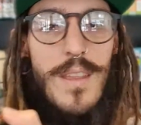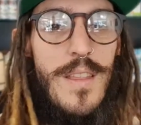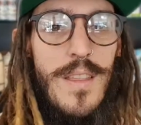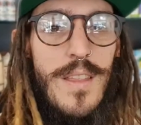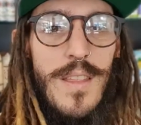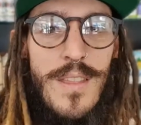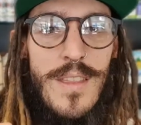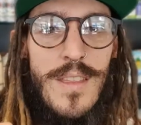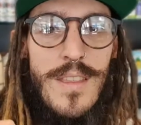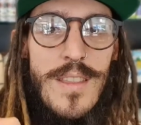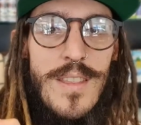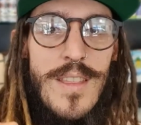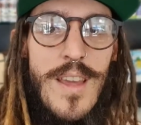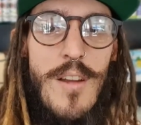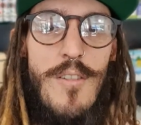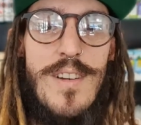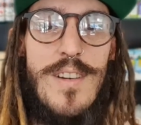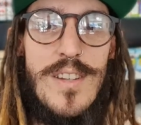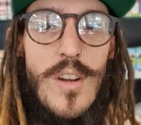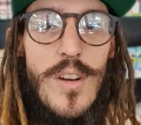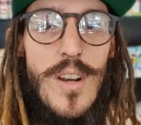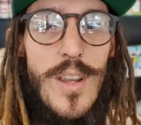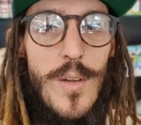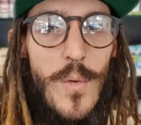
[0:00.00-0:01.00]
There
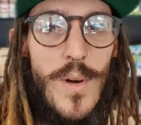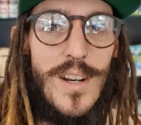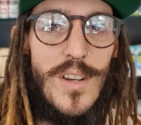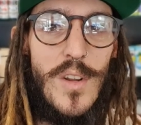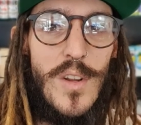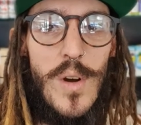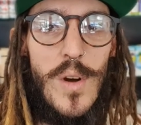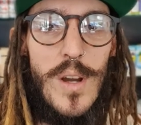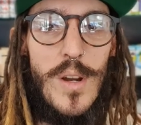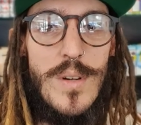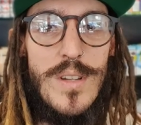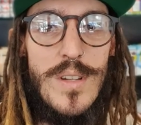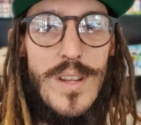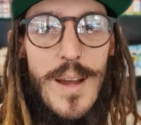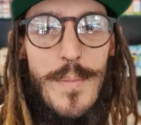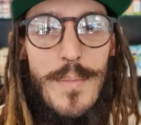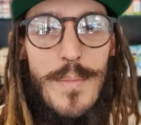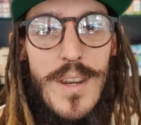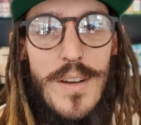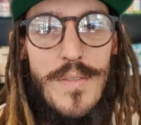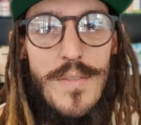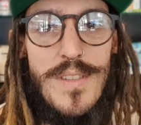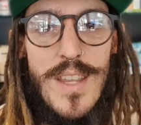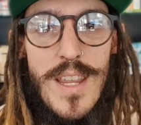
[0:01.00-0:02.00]
is only one coil type
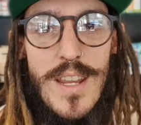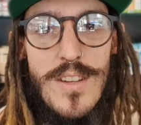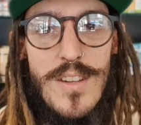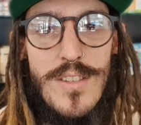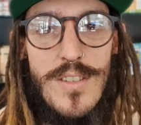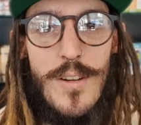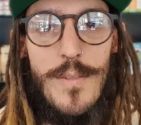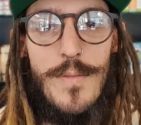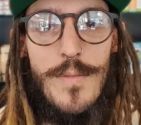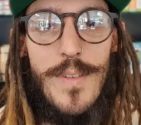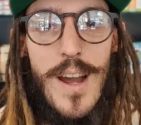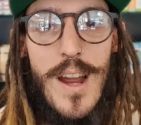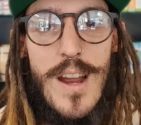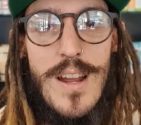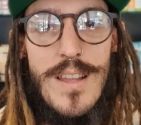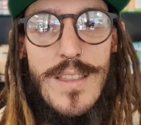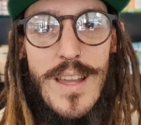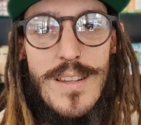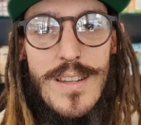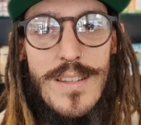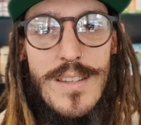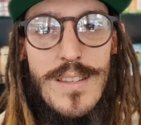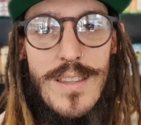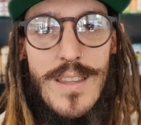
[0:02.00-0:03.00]
that I've seen so far, and
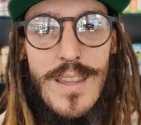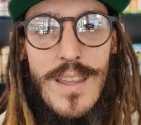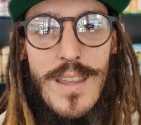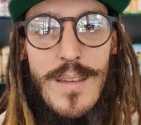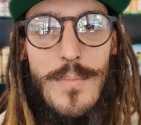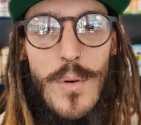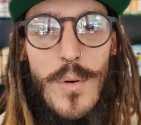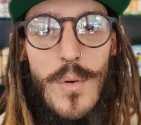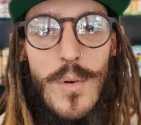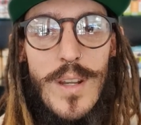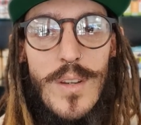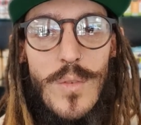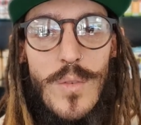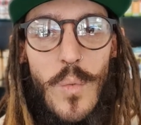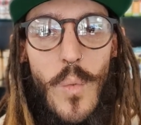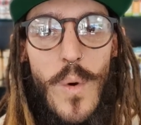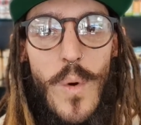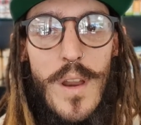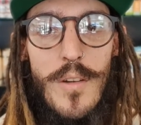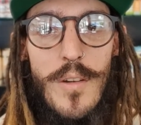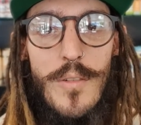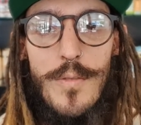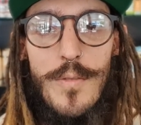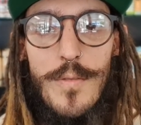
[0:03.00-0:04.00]
that's the
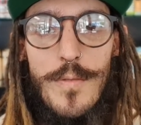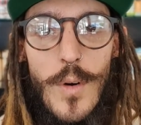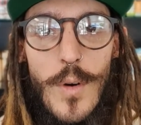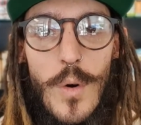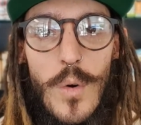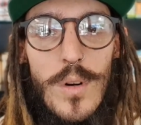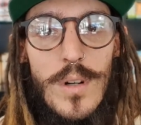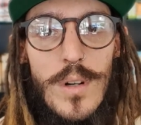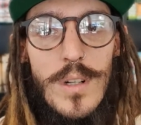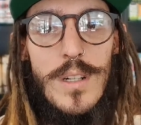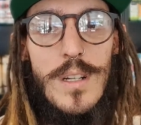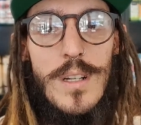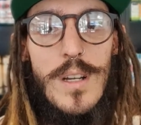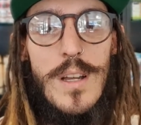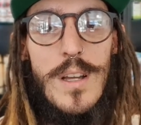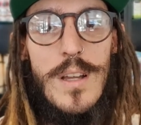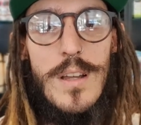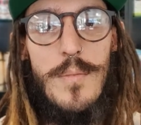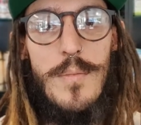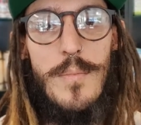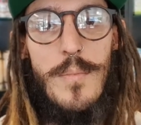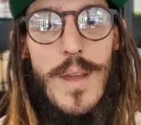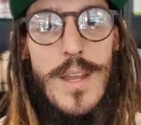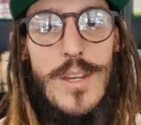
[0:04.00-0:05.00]
0.14
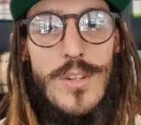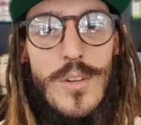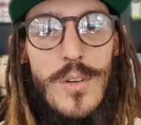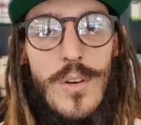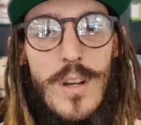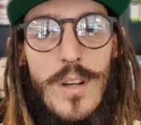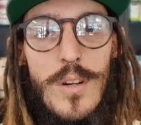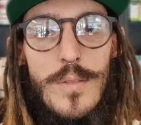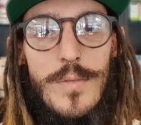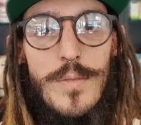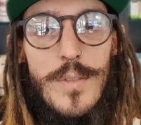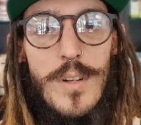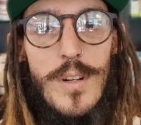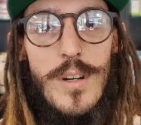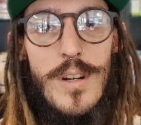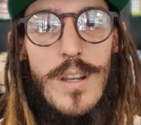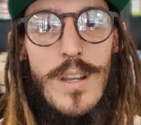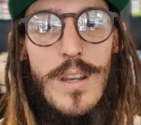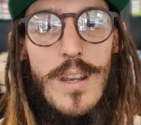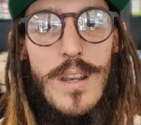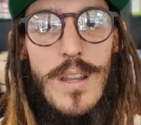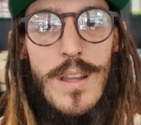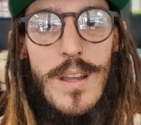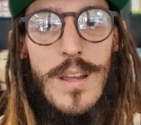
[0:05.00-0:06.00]
mesh coil for
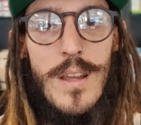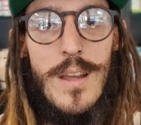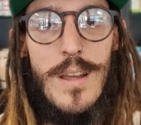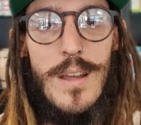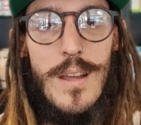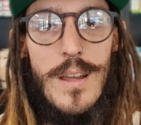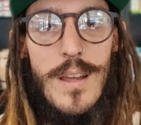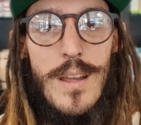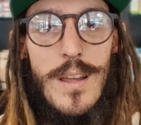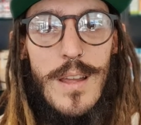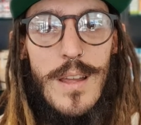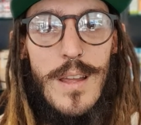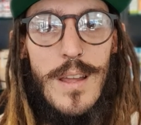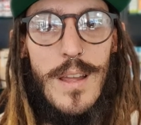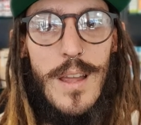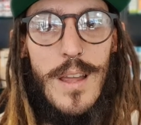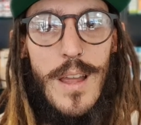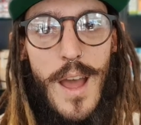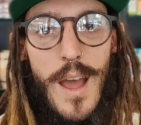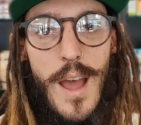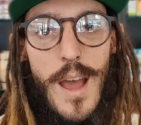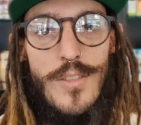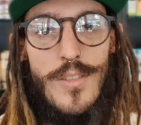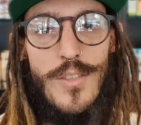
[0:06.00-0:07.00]
it.
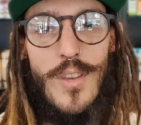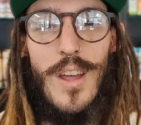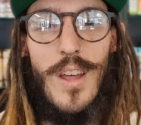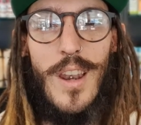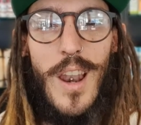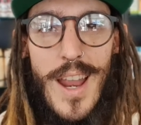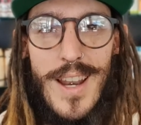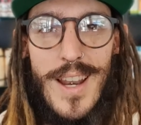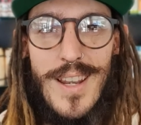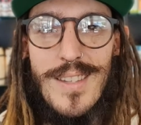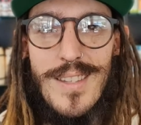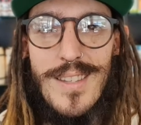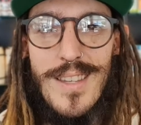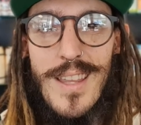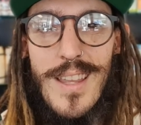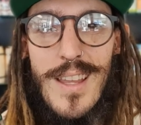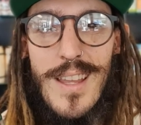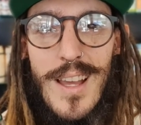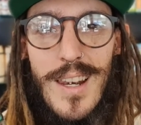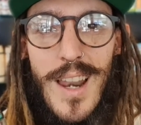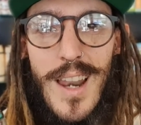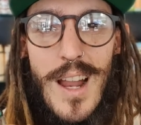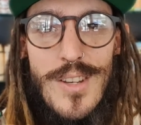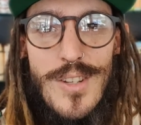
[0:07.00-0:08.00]
So I'd like to see
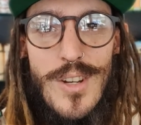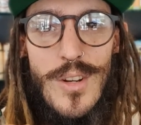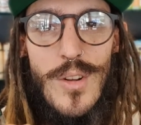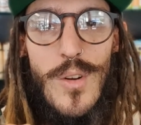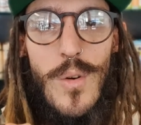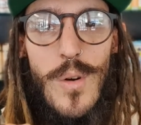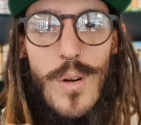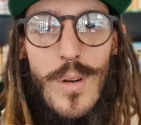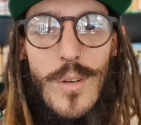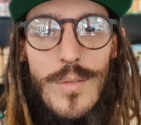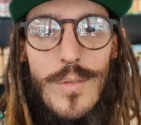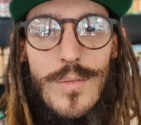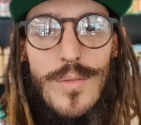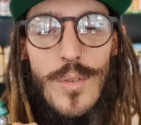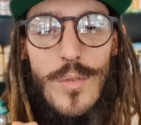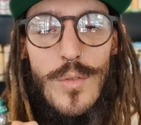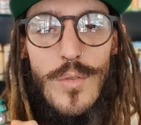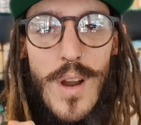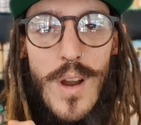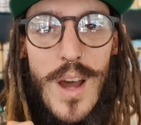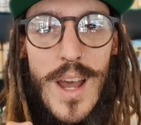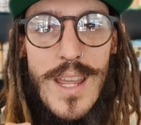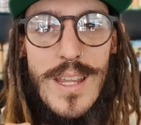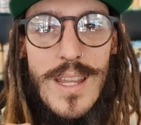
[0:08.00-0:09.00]
a larger coil
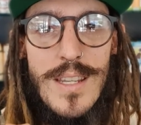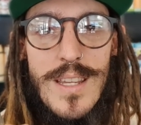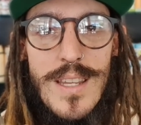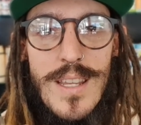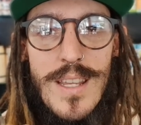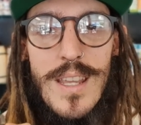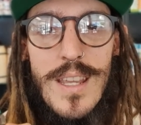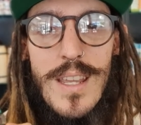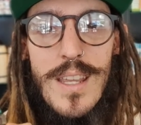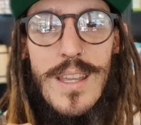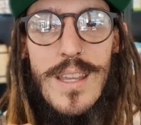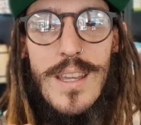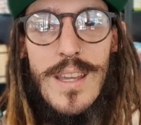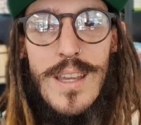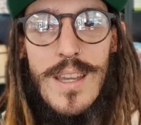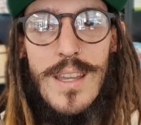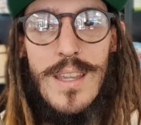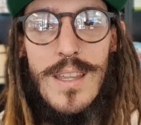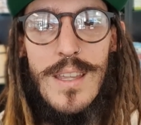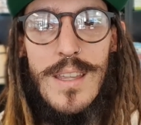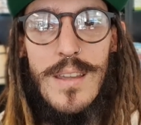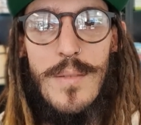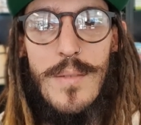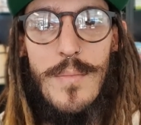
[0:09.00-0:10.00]
variety,
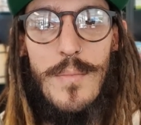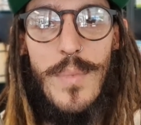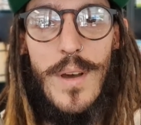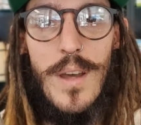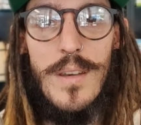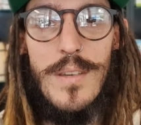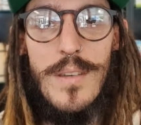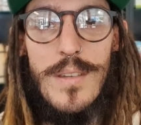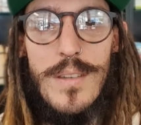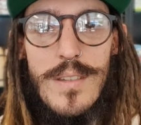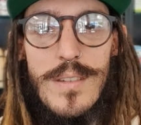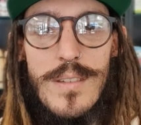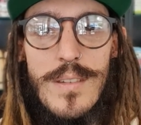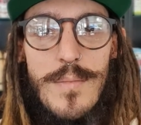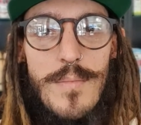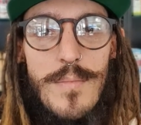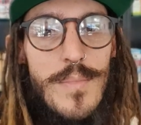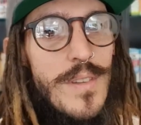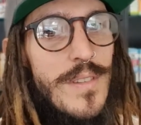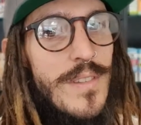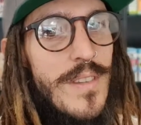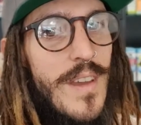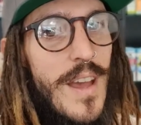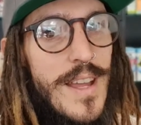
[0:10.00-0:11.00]
but
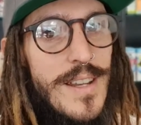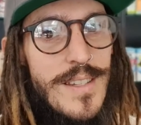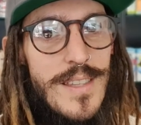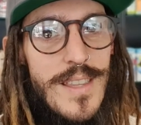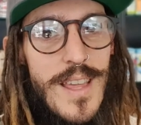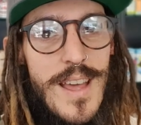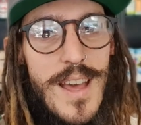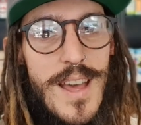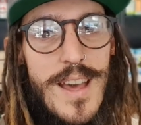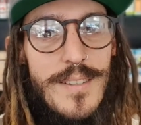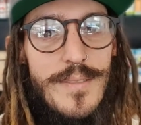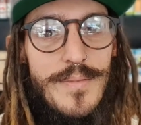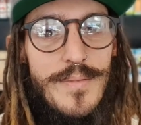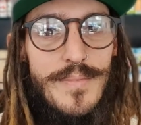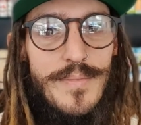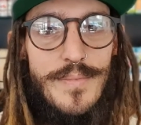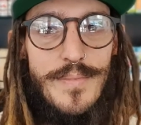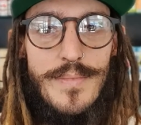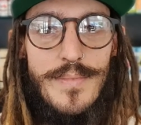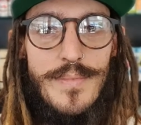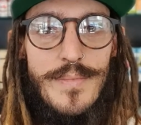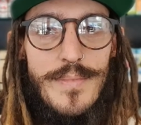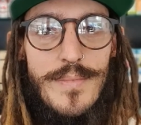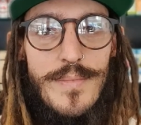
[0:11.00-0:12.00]
besides that,
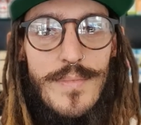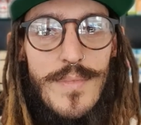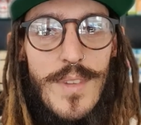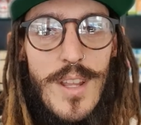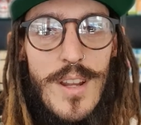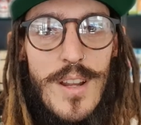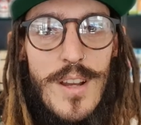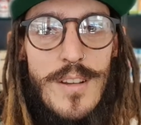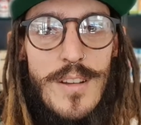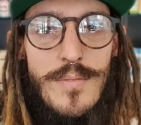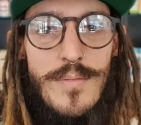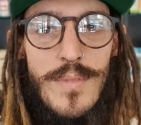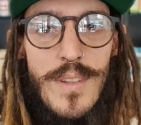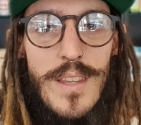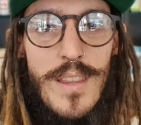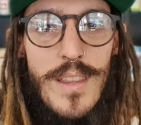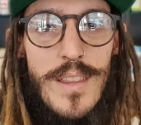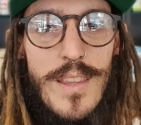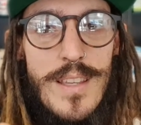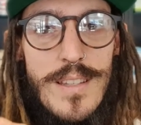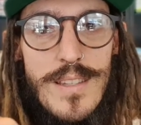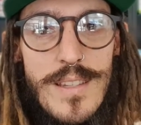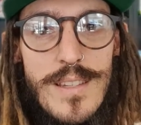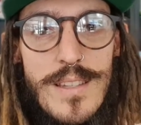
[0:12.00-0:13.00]
you know,
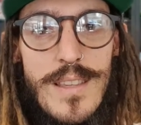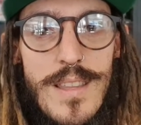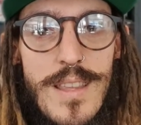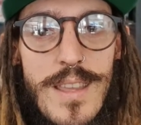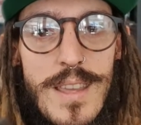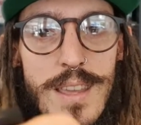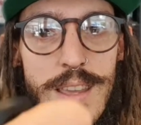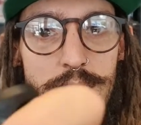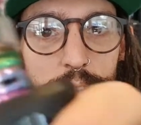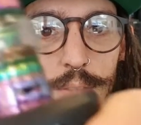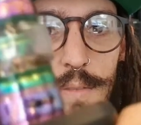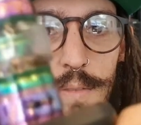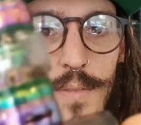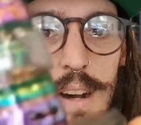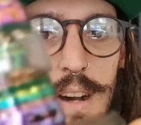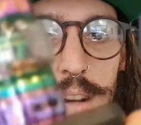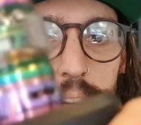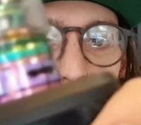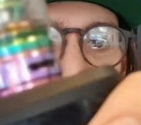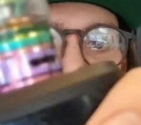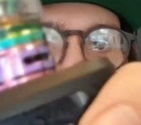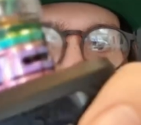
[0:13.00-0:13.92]
this is the Falcon